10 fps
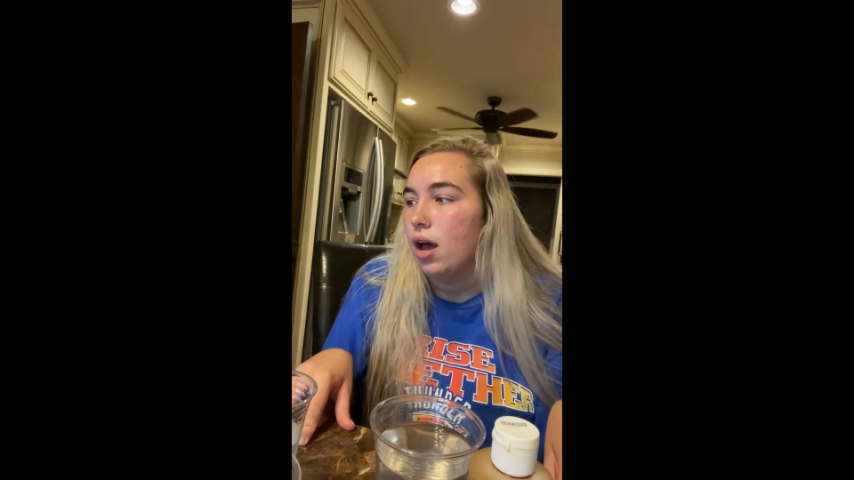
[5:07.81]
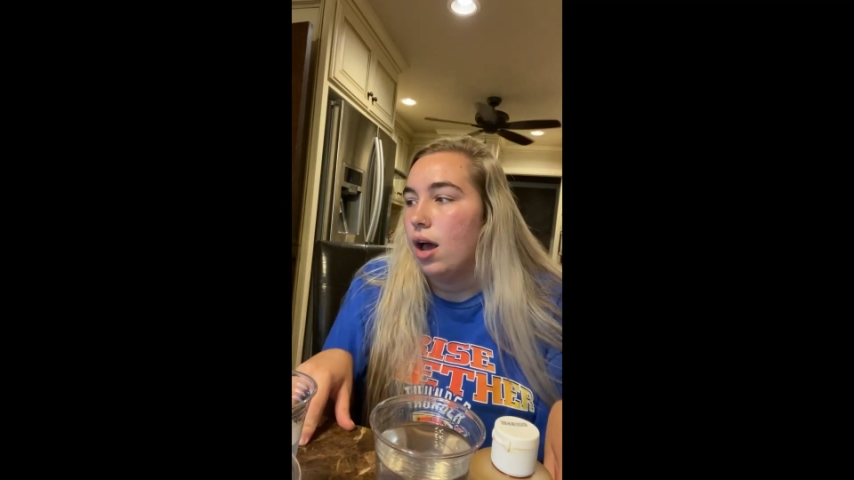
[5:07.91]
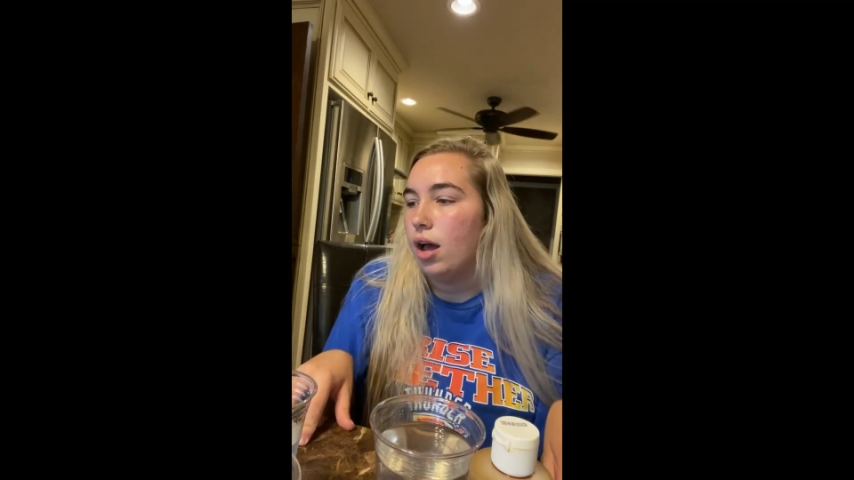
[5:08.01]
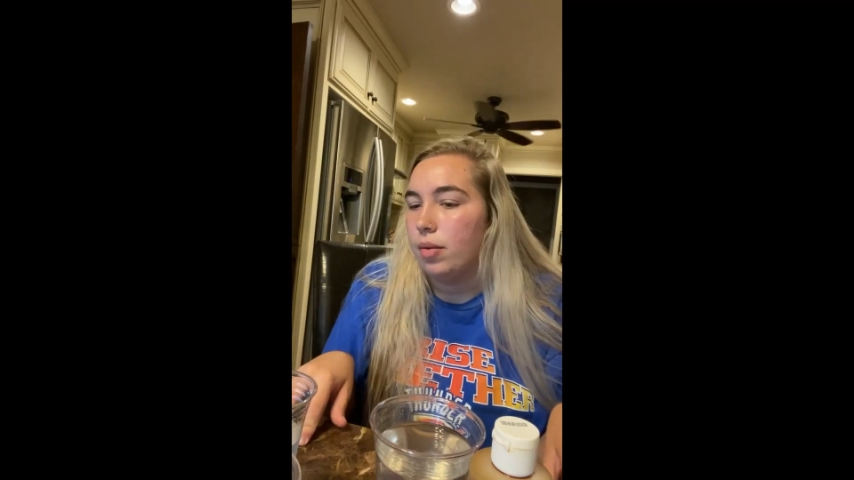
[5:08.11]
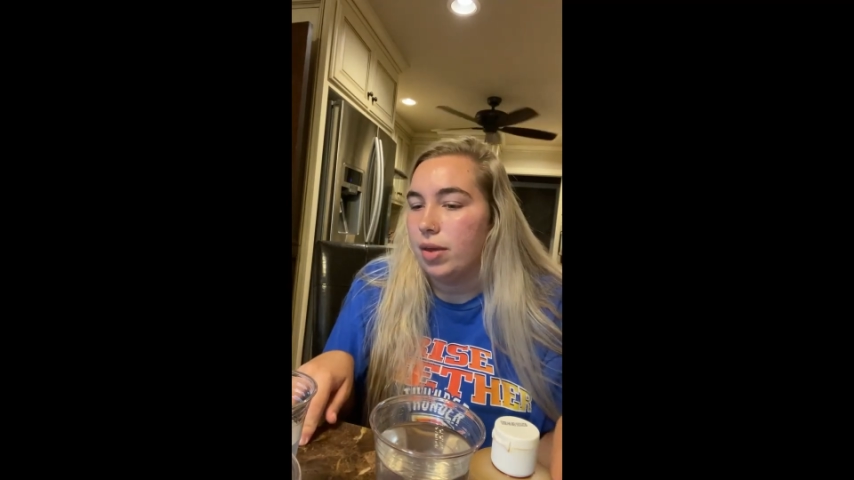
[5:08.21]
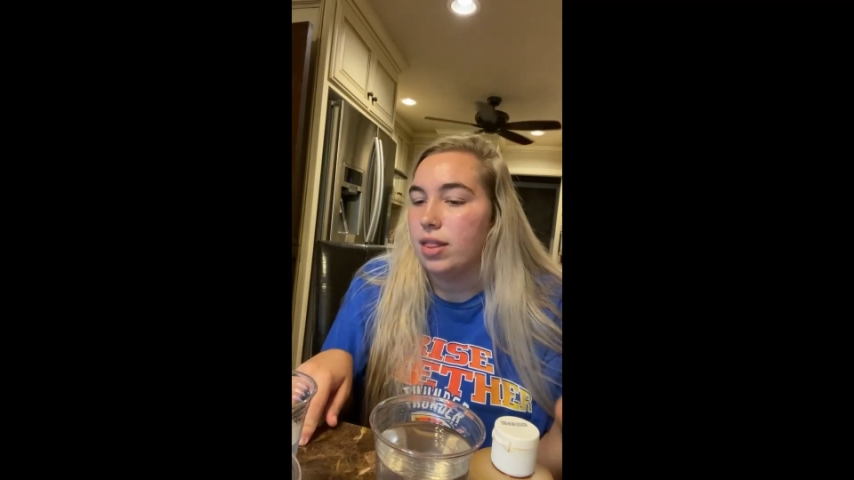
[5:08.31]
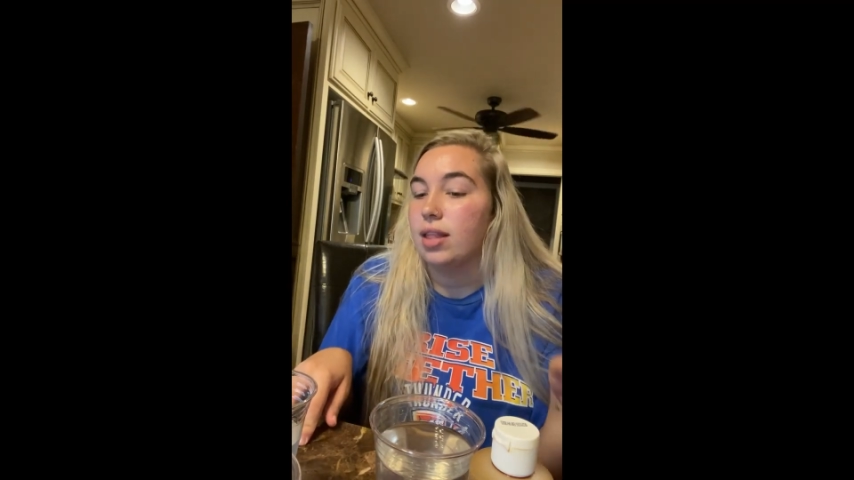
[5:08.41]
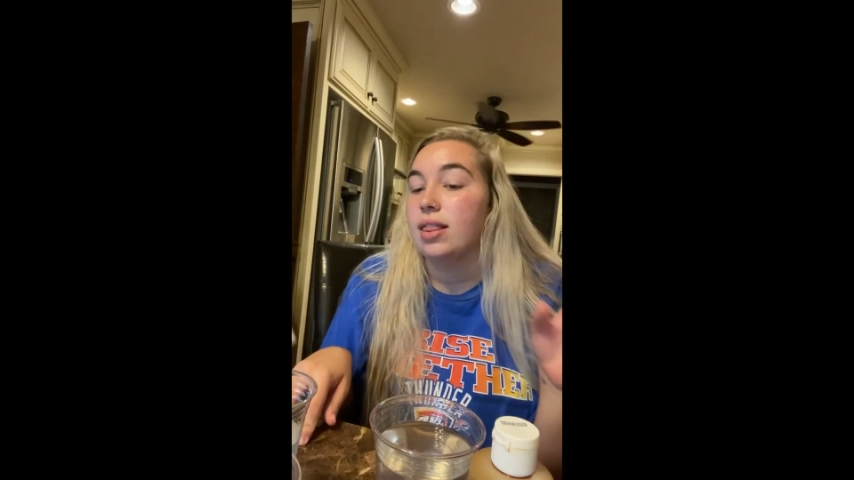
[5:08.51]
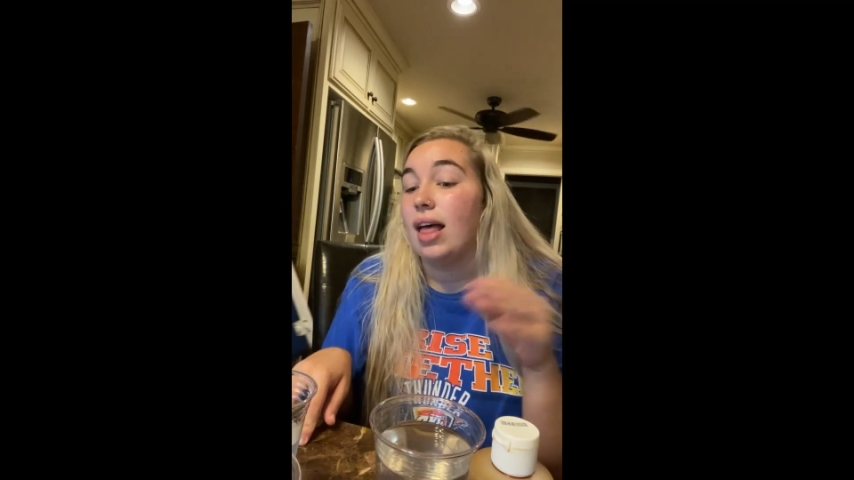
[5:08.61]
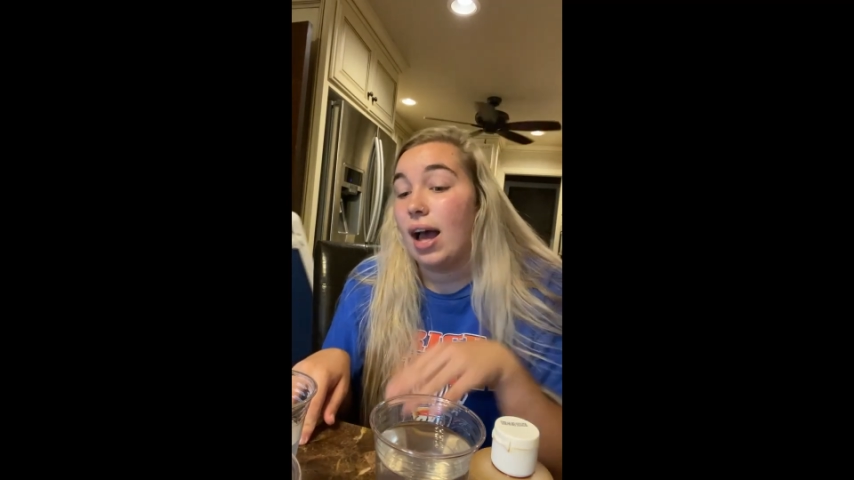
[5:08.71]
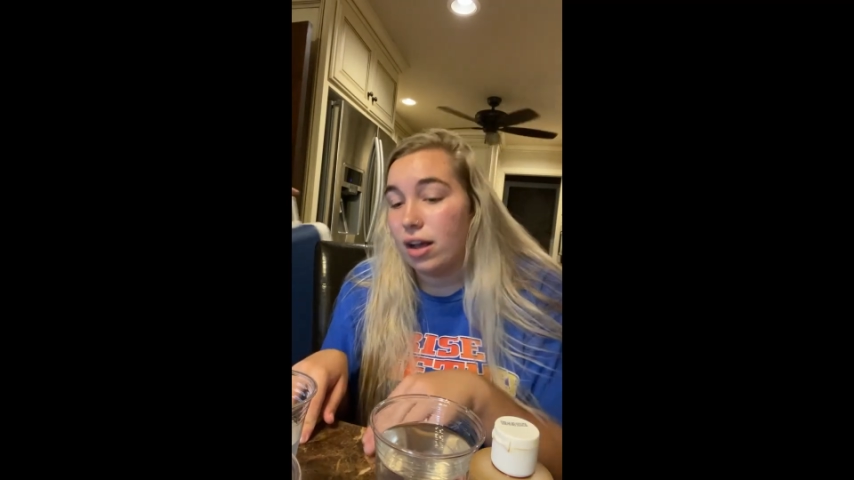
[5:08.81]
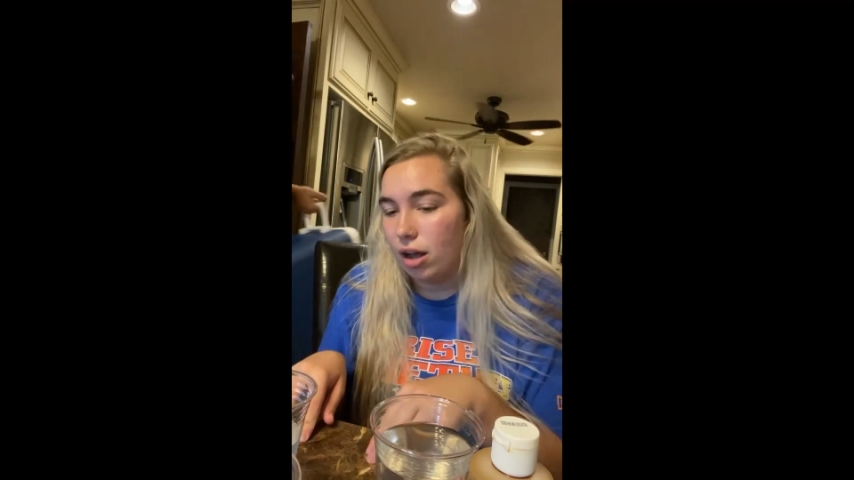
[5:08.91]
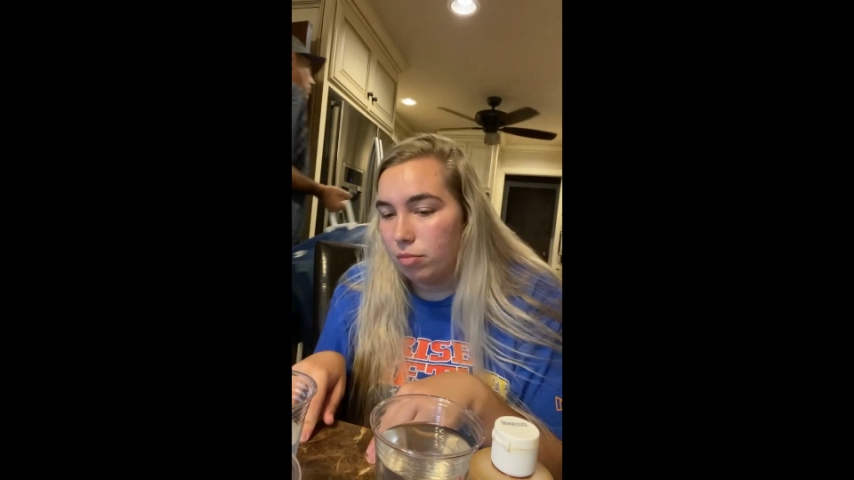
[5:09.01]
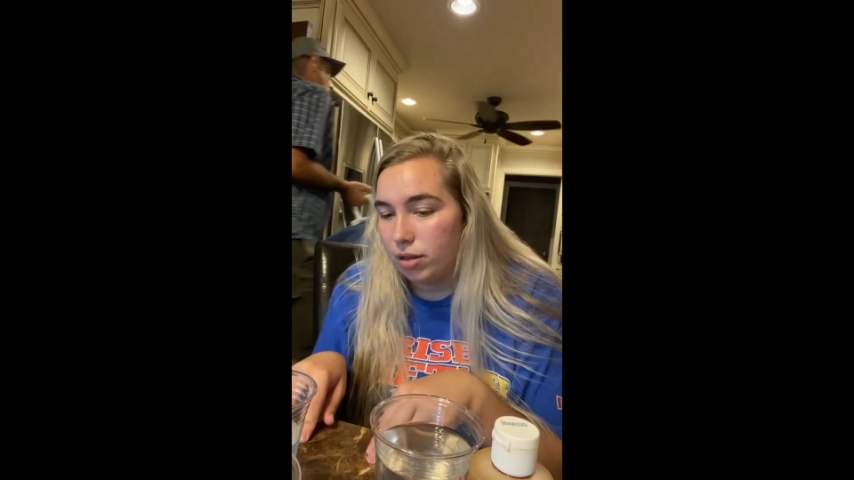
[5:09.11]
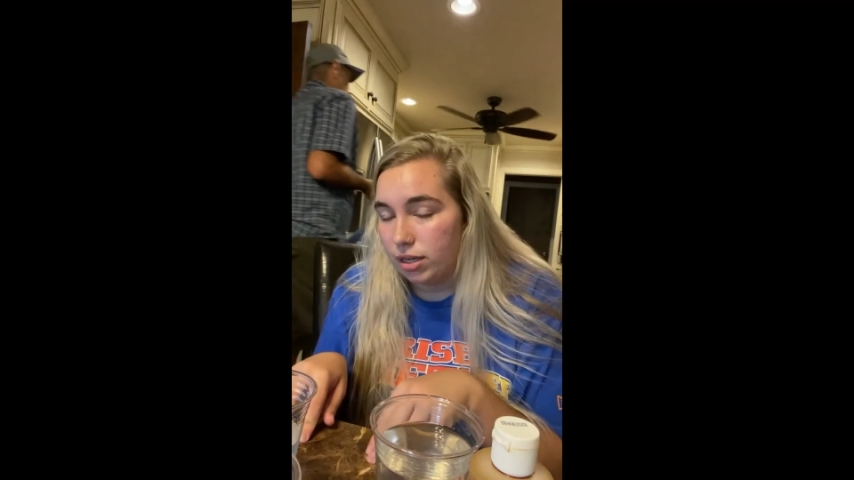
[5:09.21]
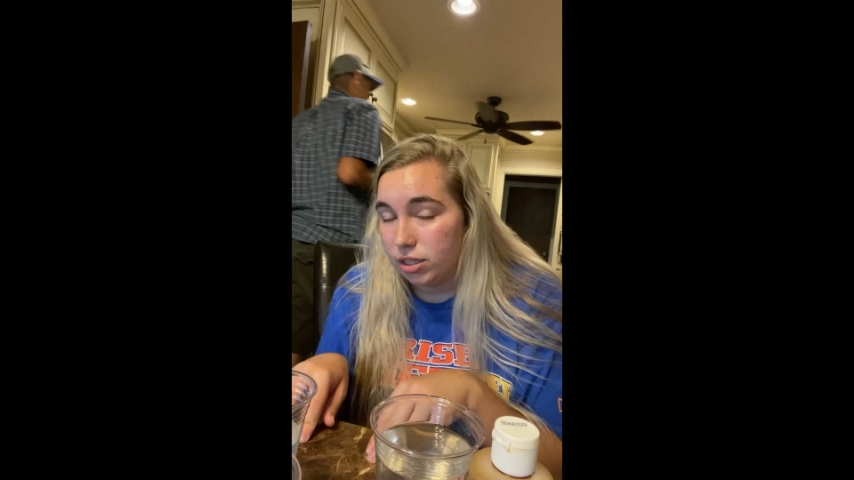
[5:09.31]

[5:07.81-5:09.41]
and then that complex,